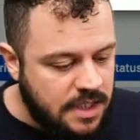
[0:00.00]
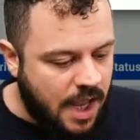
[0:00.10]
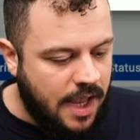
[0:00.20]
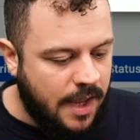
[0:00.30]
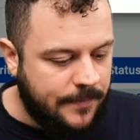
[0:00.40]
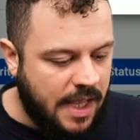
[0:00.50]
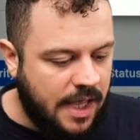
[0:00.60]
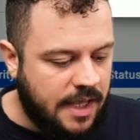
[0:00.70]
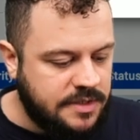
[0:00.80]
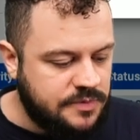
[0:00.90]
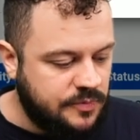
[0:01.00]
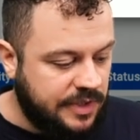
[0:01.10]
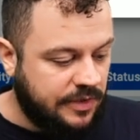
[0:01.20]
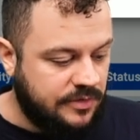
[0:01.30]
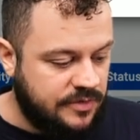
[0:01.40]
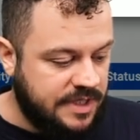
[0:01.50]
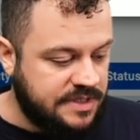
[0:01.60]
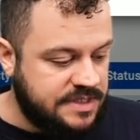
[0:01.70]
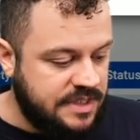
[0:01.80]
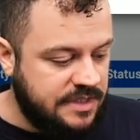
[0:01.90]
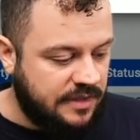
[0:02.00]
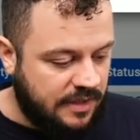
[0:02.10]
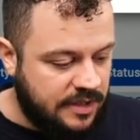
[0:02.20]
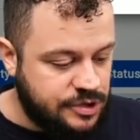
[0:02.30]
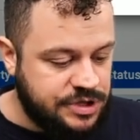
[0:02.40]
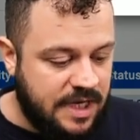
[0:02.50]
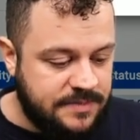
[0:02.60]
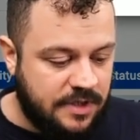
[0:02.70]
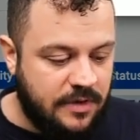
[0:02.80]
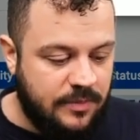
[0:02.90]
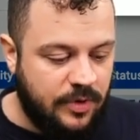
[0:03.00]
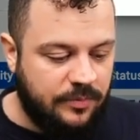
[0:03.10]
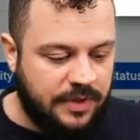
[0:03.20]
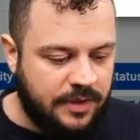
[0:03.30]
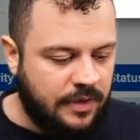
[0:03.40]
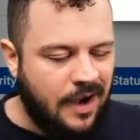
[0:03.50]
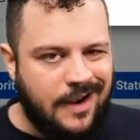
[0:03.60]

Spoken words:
And we can already see that Hisham down at the bottom here,